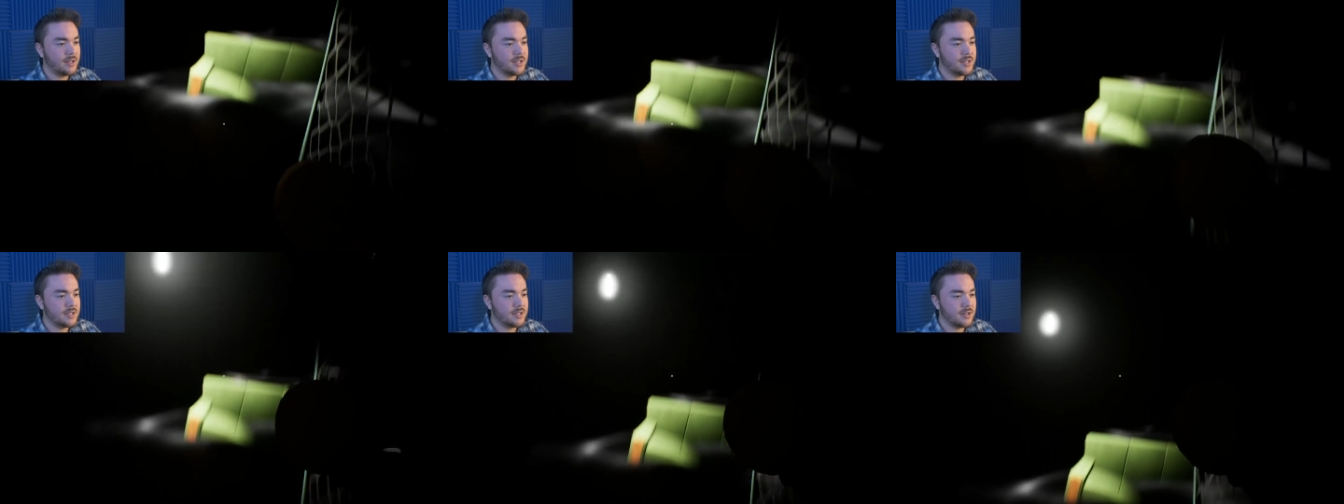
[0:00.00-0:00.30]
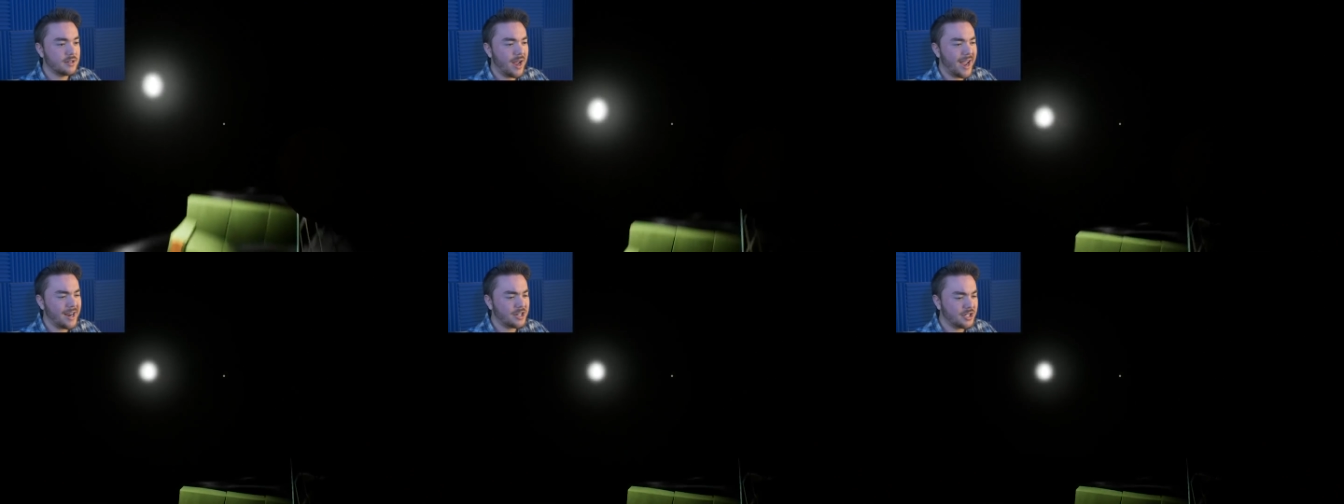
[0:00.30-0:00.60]
Because
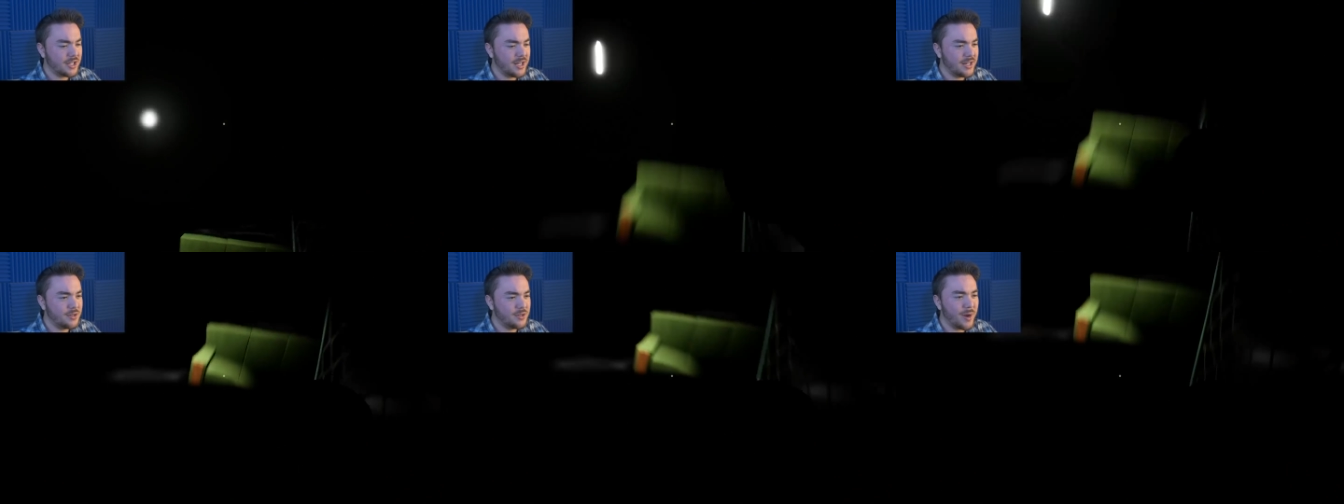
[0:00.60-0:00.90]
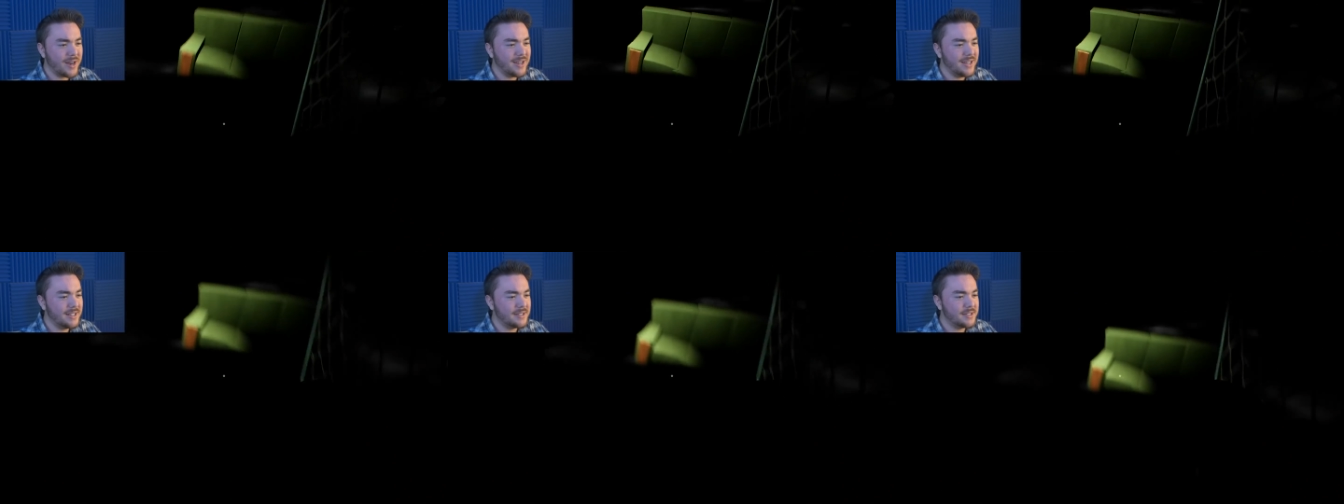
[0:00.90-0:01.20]
actually,
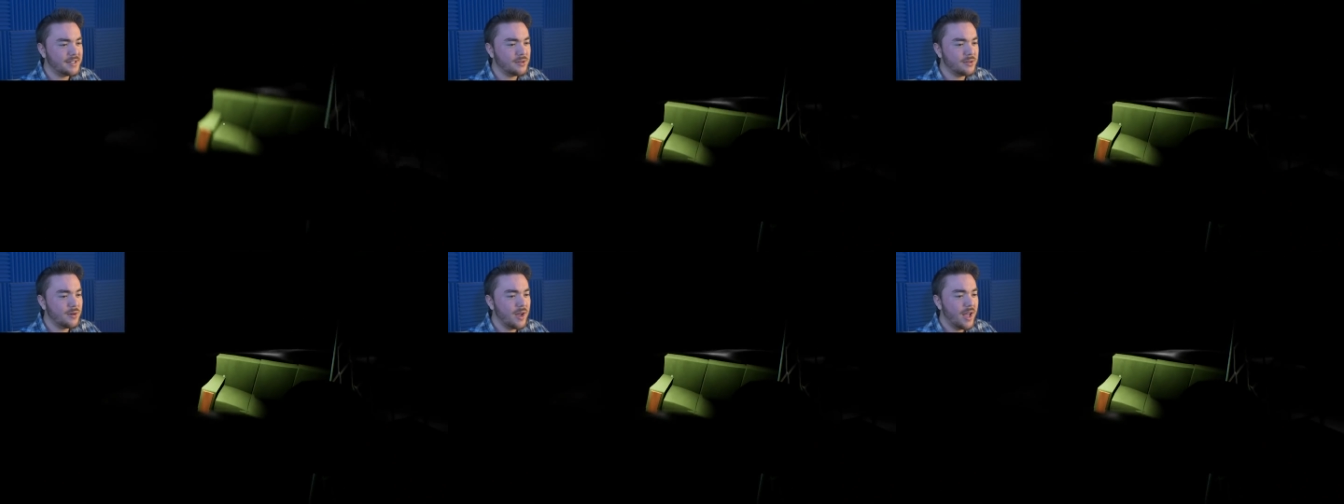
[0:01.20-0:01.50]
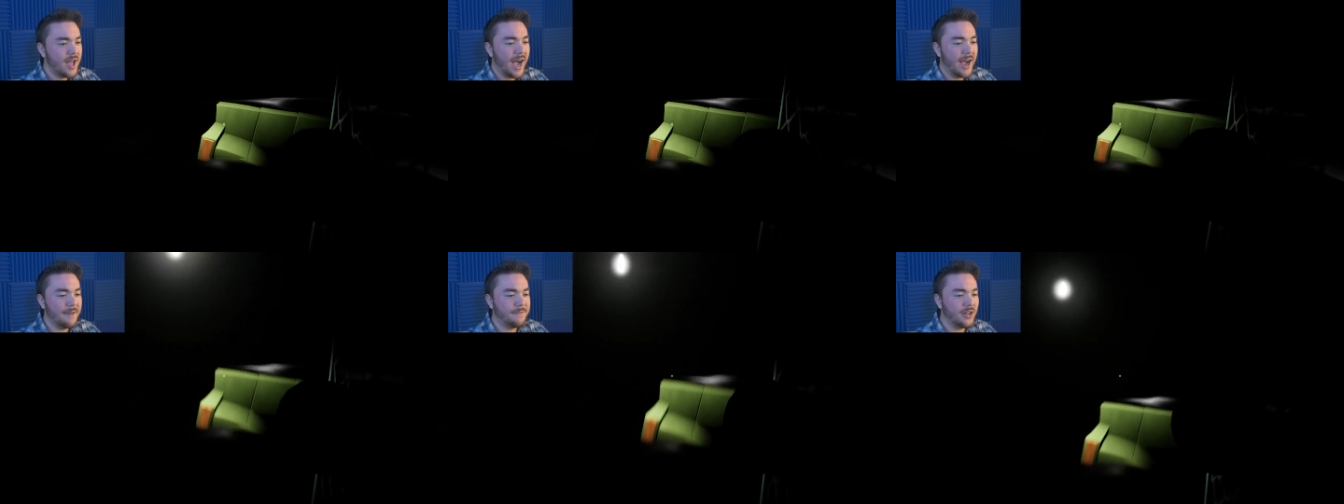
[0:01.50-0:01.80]
do I need to?
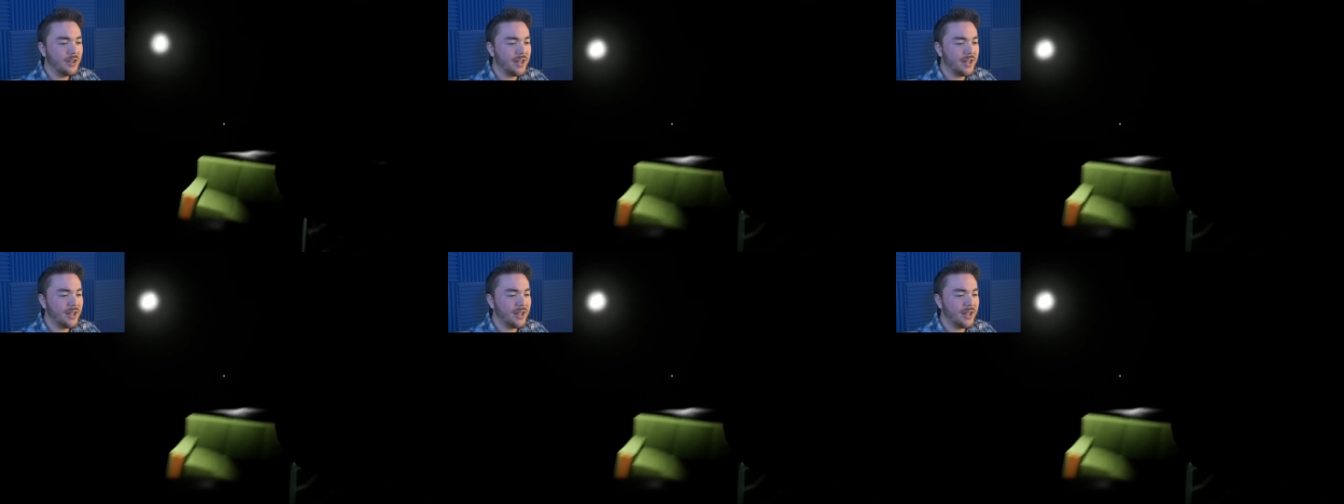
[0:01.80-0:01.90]
I